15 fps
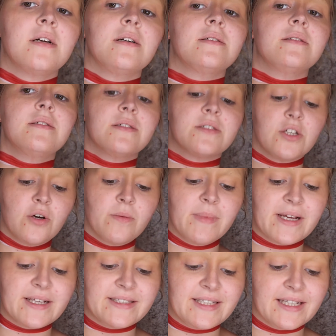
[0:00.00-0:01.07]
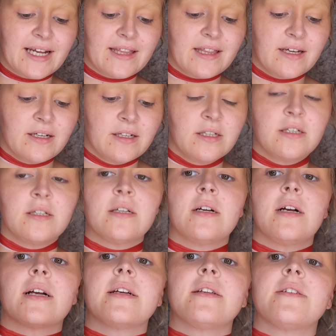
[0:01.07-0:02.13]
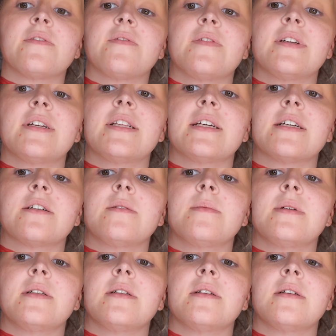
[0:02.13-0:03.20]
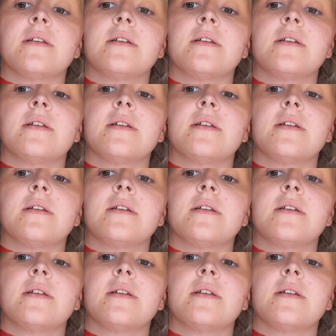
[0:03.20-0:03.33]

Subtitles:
Oh, don't mix together. I can just feel it coming.